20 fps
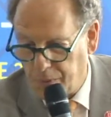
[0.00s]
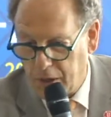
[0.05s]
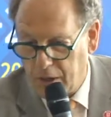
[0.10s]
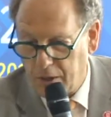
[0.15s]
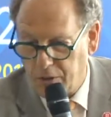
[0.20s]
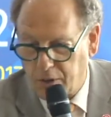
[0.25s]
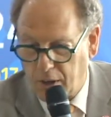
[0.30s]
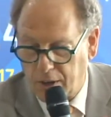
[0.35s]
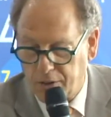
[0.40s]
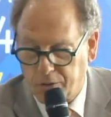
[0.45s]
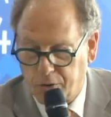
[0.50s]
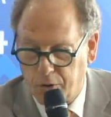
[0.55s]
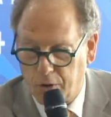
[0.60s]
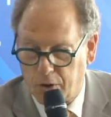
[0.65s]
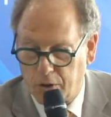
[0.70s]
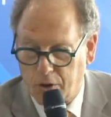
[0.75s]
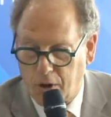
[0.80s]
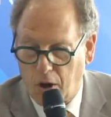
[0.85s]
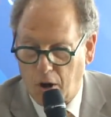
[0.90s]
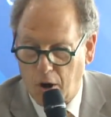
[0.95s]

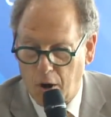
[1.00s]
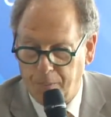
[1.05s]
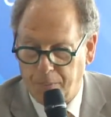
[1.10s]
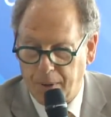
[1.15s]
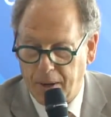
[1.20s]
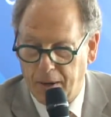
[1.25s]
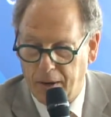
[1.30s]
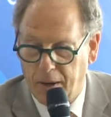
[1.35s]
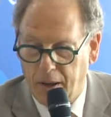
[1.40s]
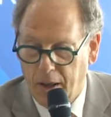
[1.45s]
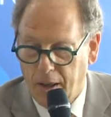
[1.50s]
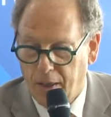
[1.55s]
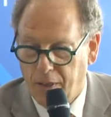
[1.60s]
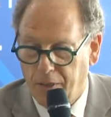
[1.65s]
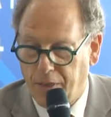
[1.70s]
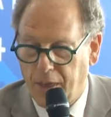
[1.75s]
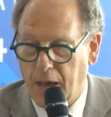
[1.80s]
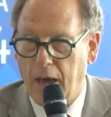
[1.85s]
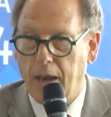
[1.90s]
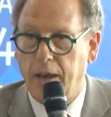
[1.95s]
industrial carpet
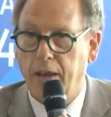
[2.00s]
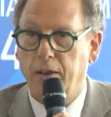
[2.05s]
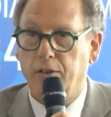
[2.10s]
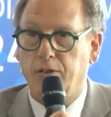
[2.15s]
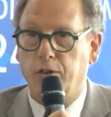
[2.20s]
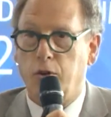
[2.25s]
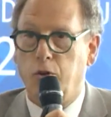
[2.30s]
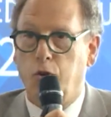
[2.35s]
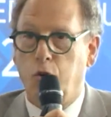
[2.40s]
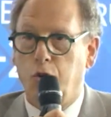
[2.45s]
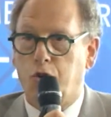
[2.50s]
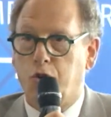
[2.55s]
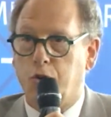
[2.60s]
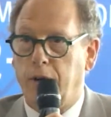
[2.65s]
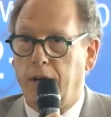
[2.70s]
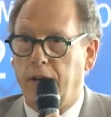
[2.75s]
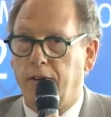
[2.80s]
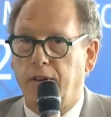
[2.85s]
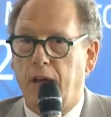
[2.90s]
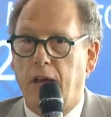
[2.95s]
that is a
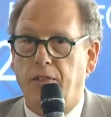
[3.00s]
nutrient.